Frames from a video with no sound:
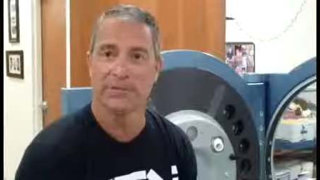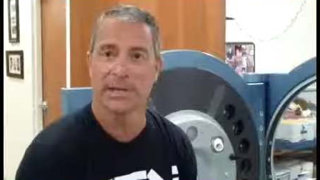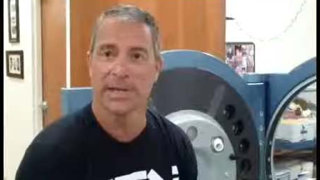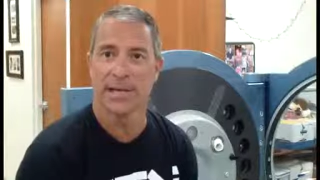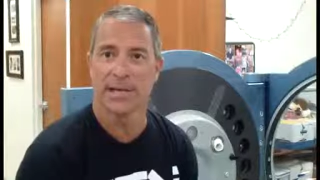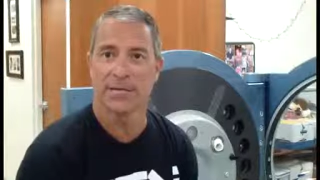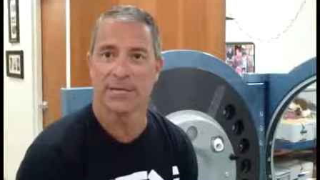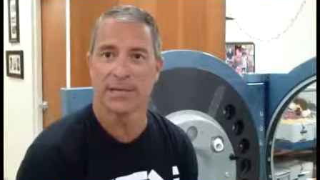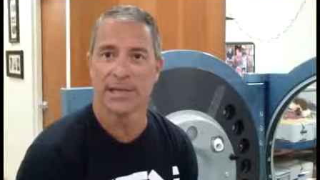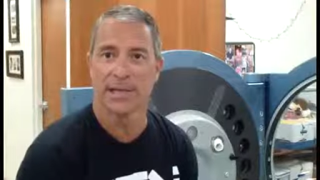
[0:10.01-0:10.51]
in
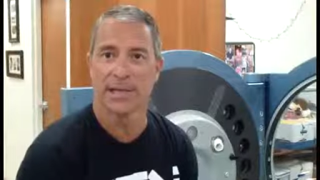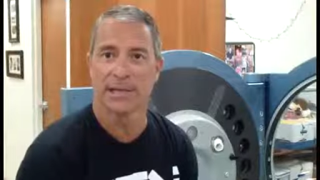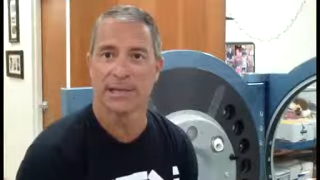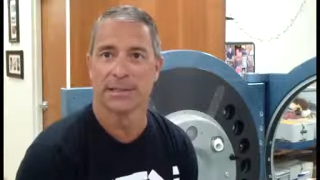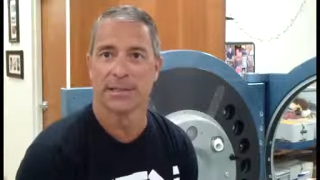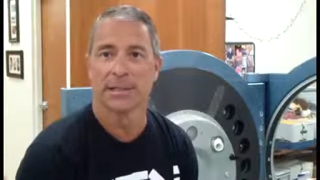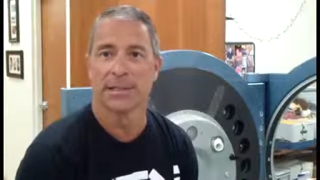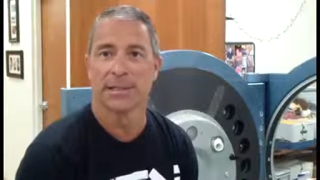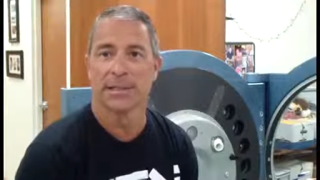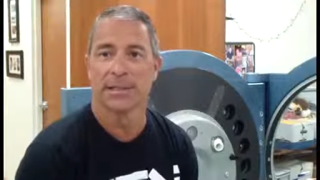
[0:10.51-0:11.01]
Afghanistan.
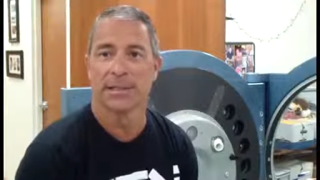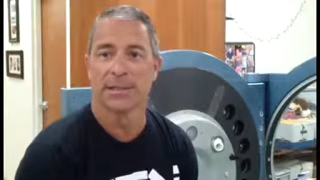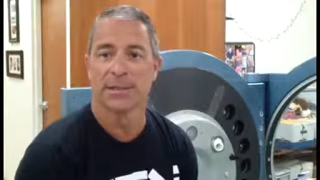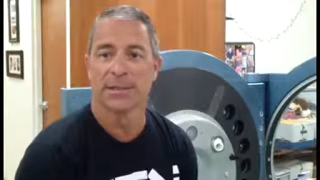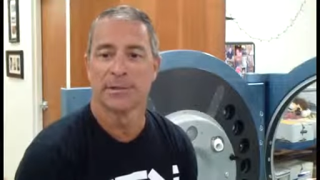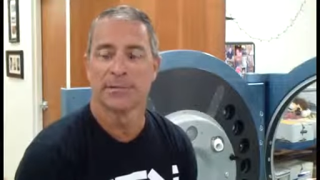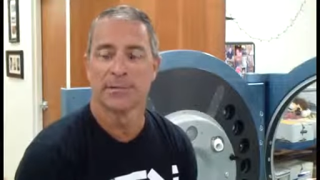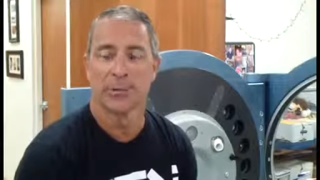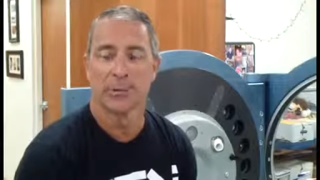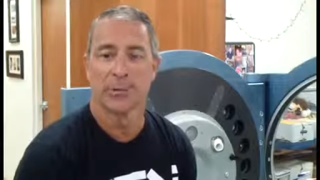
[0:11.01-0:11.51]

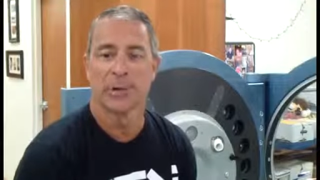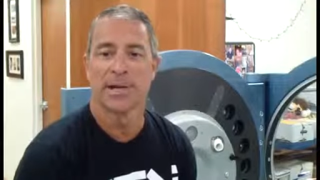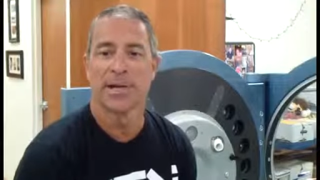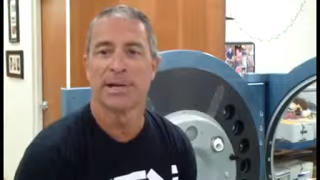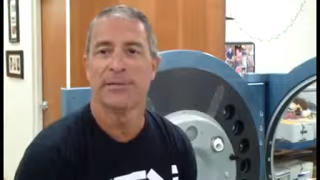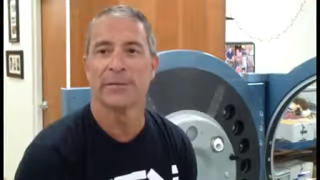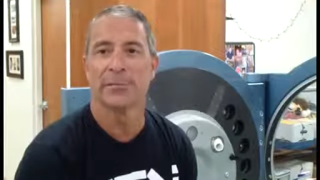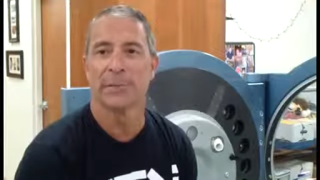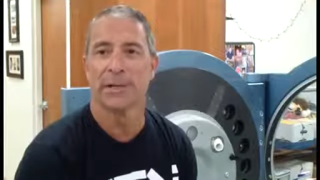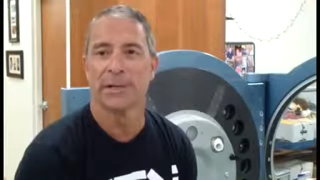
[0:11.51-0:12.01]
I'm a former
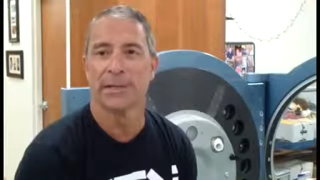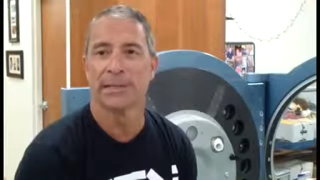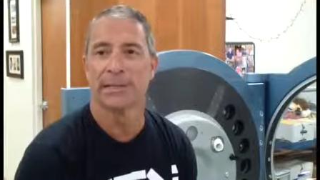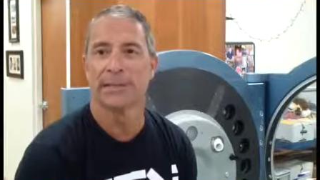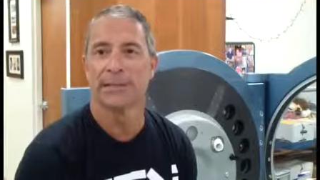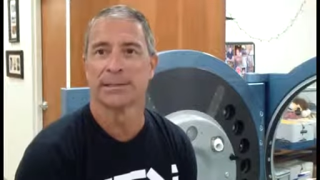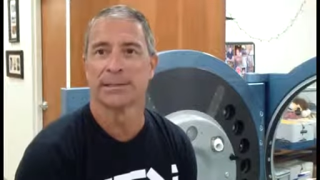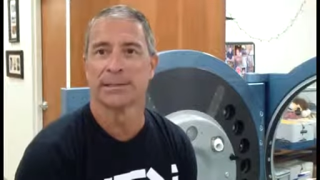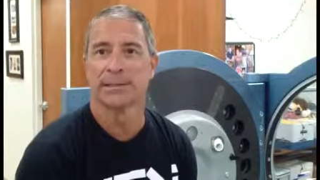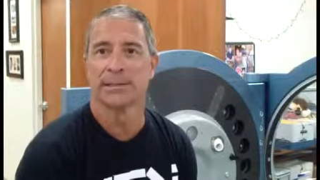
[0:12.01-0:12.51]
Navy
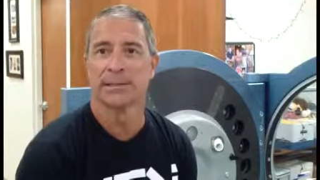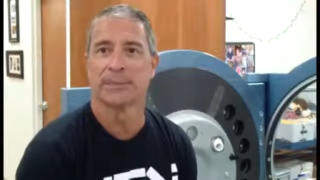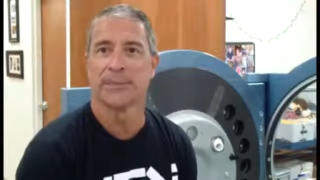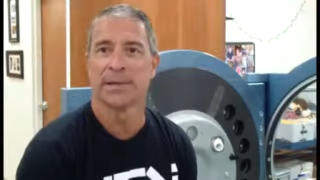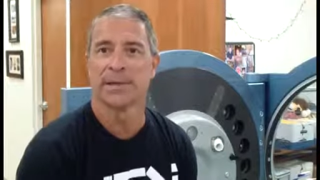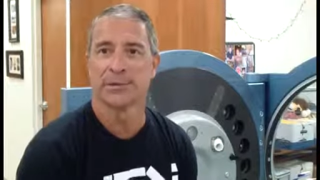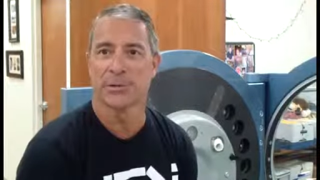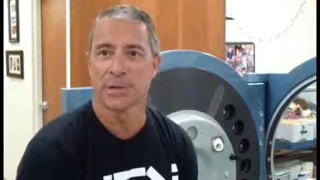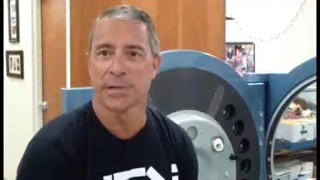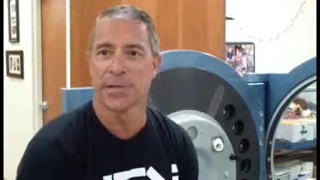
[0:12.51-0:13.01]
pilot
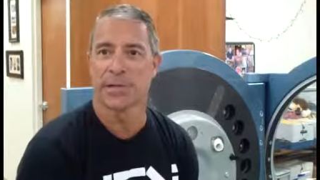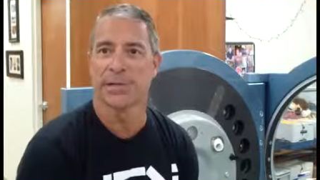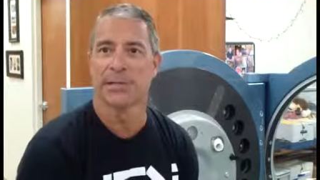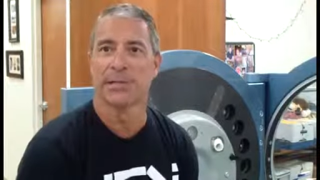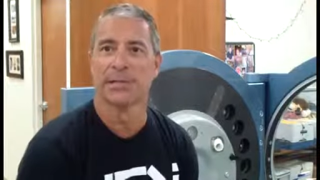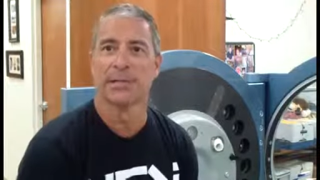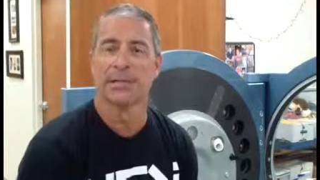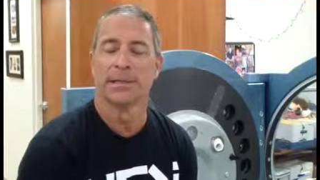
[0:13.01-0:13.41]
by trade,